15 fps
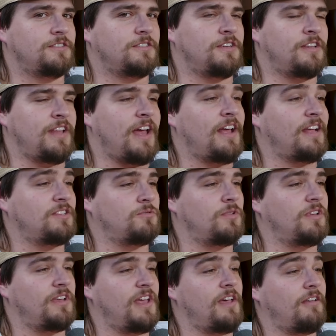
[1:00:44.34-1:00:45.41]
And that has
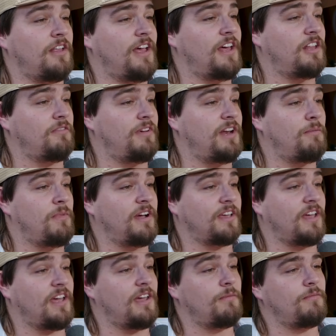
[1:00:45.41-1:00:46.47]
really elevated my
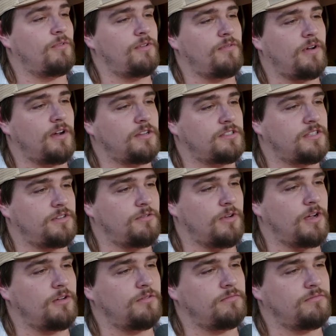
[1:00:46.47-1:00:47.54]
game. We've honestly
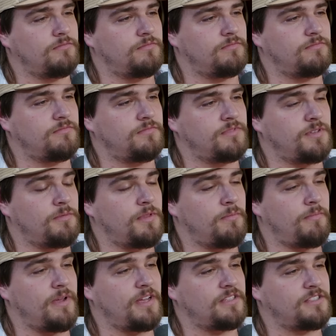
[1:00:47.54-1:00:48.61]
wrote some of the
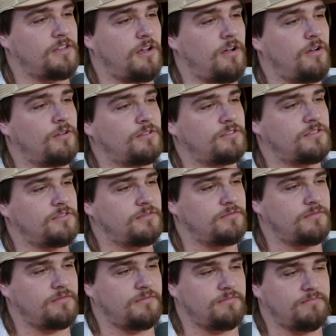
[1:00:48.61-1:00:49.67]
best songs
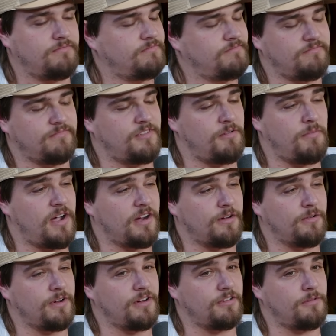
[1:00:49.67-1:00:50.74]
of my
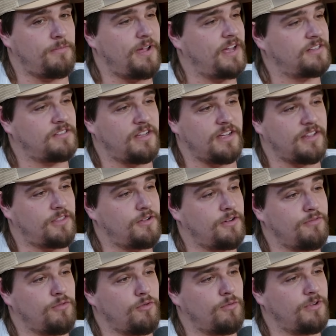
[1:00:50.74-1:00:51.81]
career in the past like 3
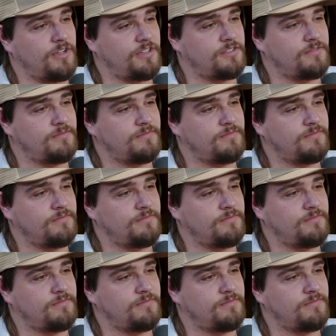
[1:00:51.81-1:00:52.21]
or 4 weeks.